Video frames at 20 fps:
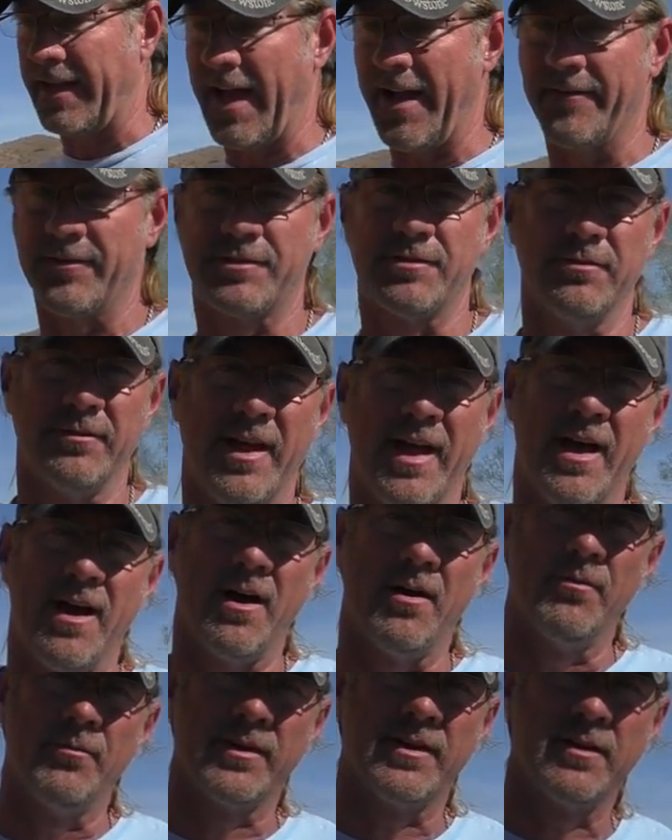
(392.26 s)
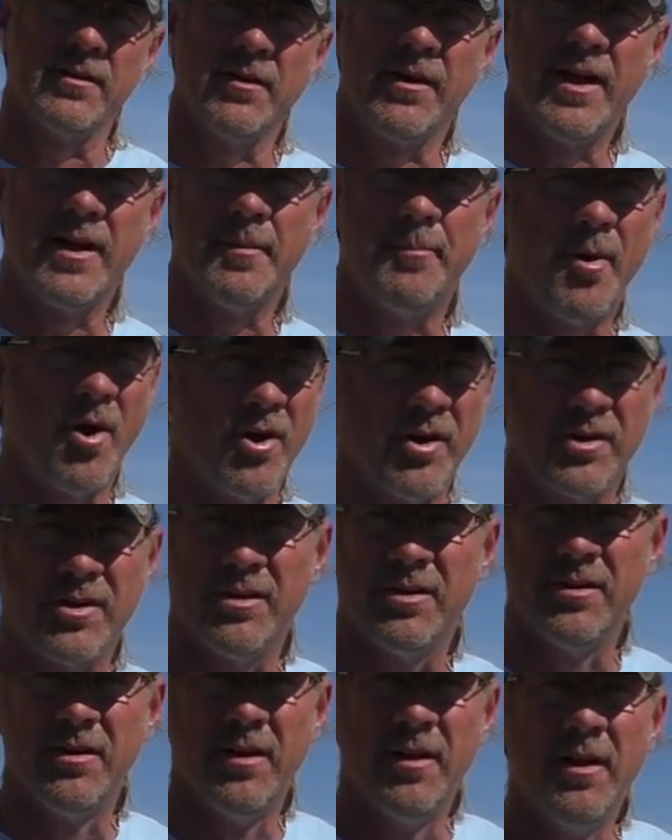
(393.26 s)
Havasu now. We could go down to
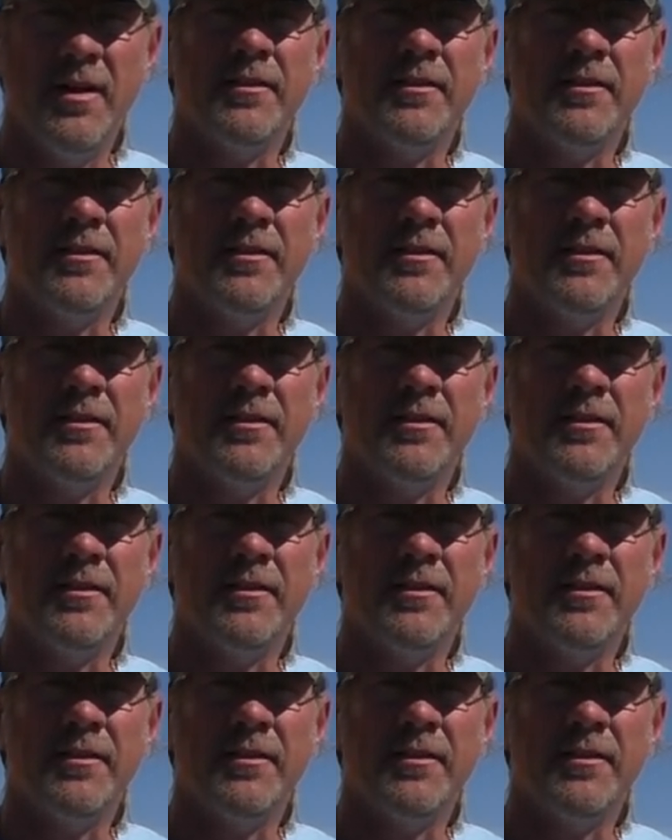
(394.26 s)
Parker.